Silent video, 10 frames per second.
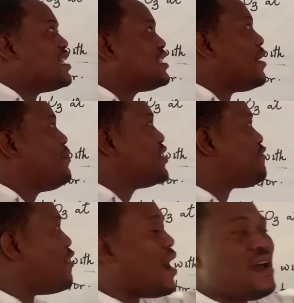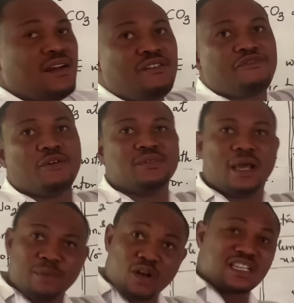it's a bit far from
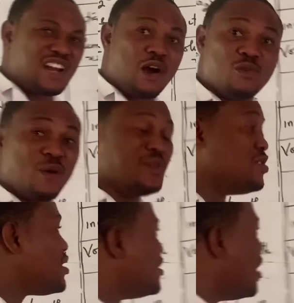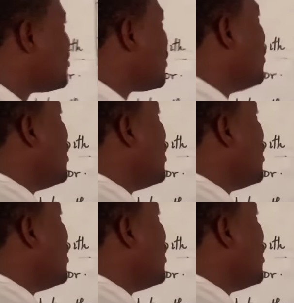them because I know I'll not be using them. So